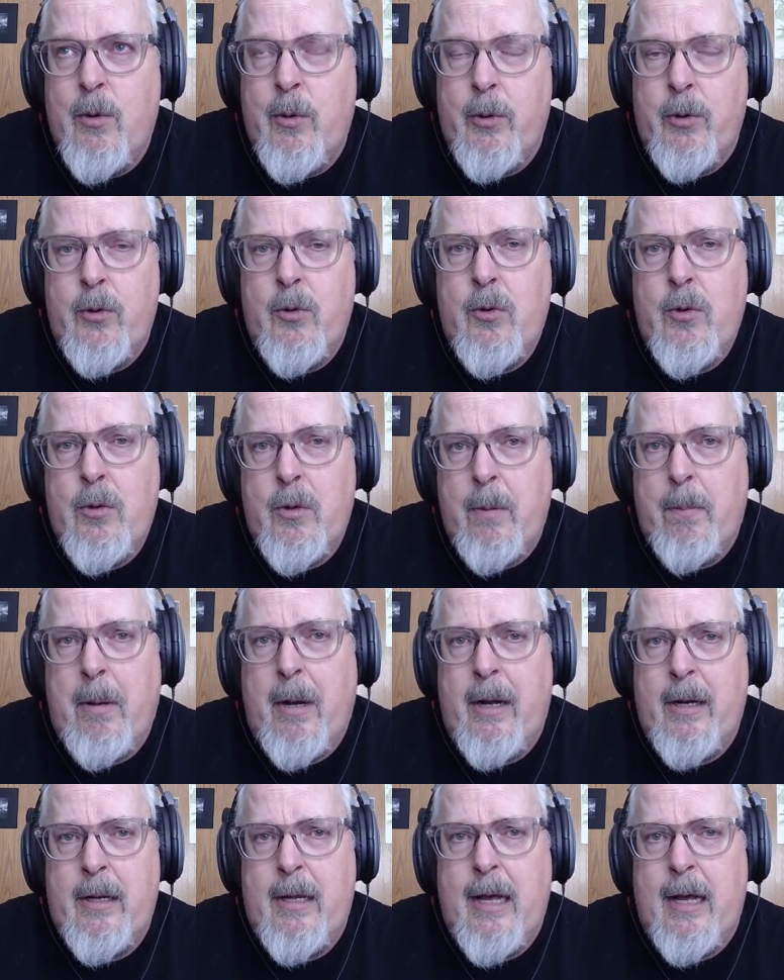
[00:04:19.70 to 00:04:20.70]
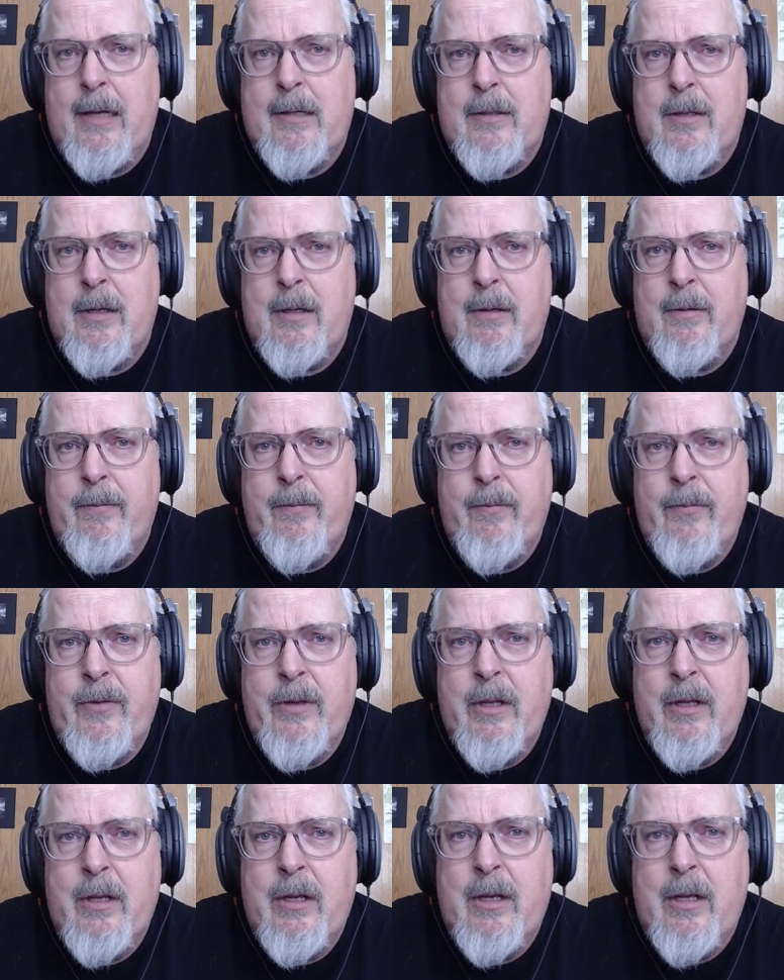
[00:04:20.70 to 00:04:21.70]
new to podcasting
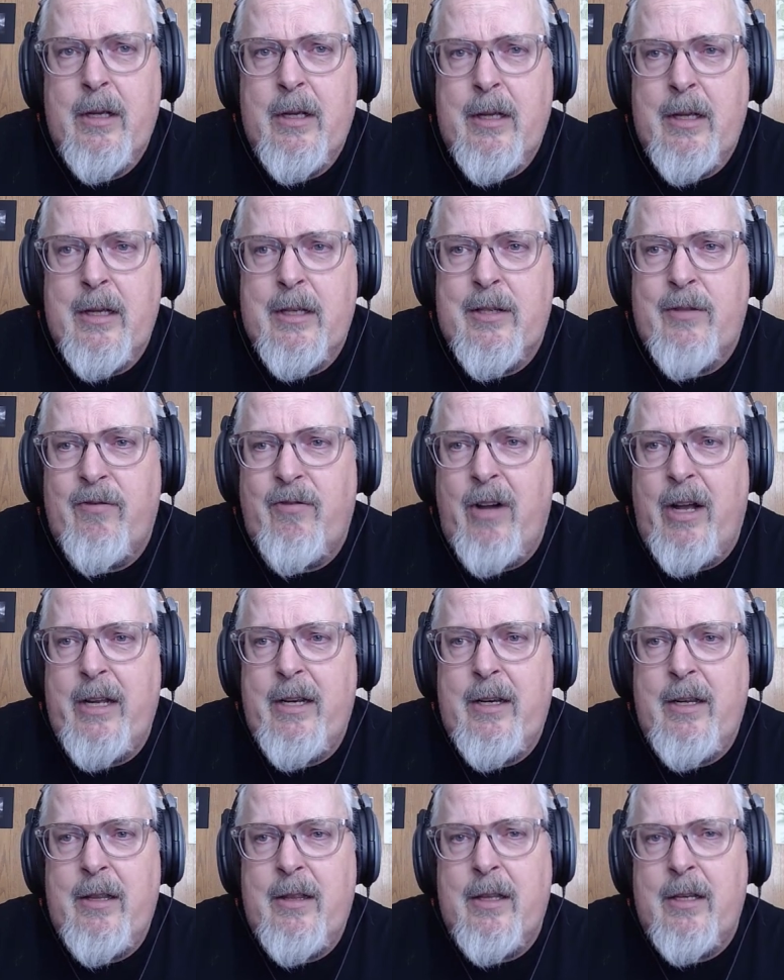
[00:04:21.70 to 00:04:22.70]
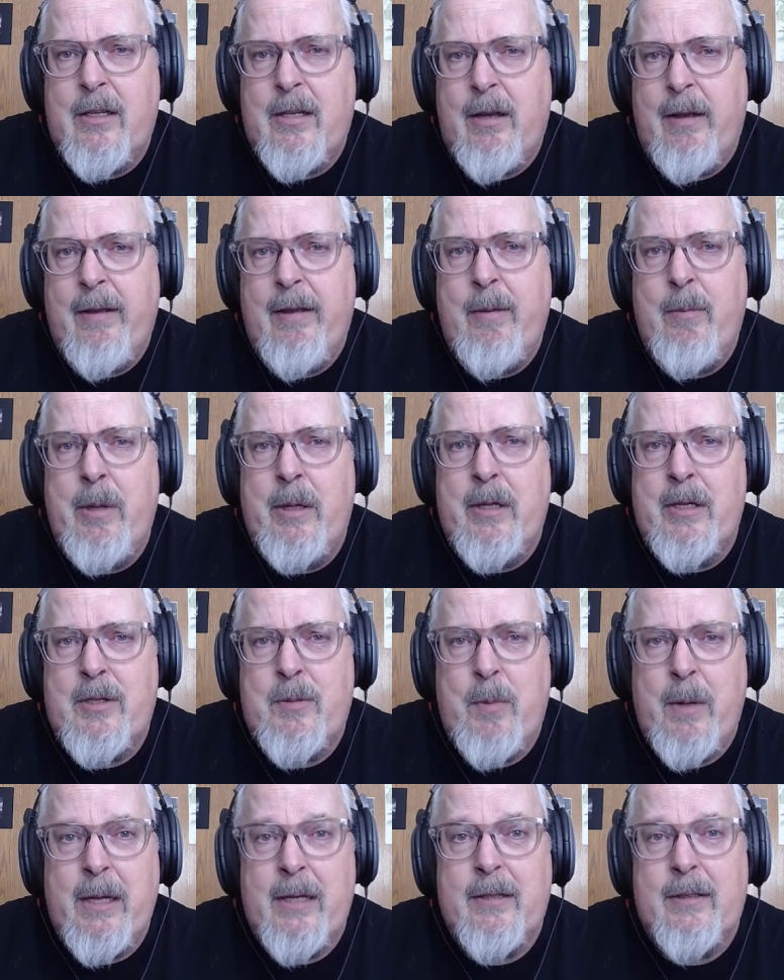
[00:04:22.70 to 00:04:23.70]
is finding the time and the
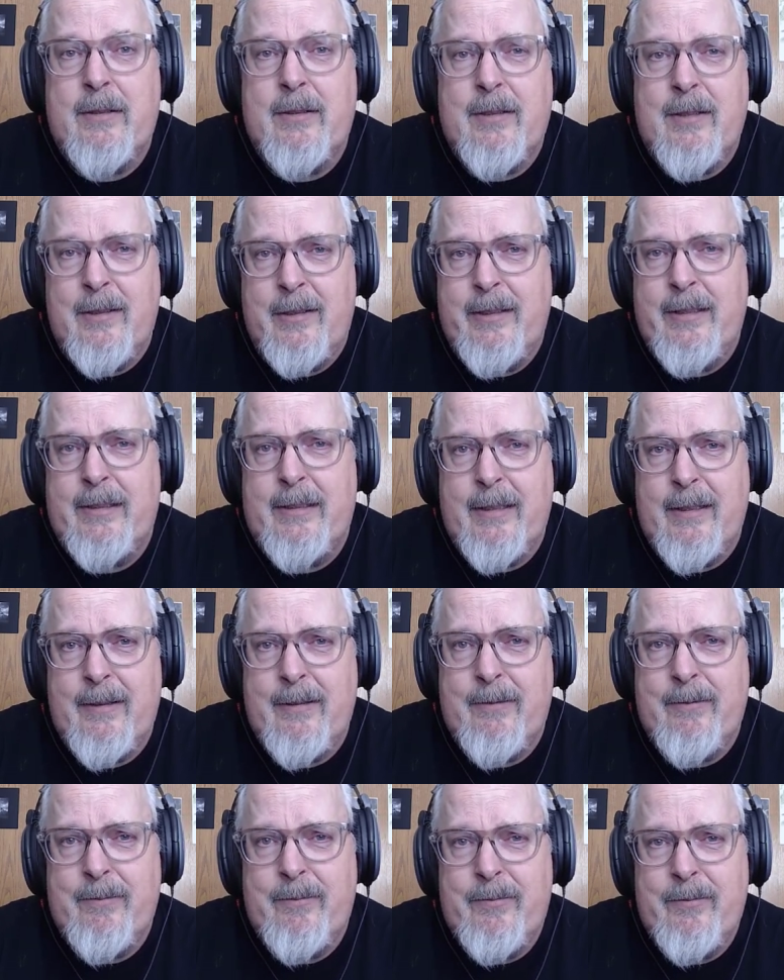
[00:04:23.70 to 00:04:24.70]
space to listen.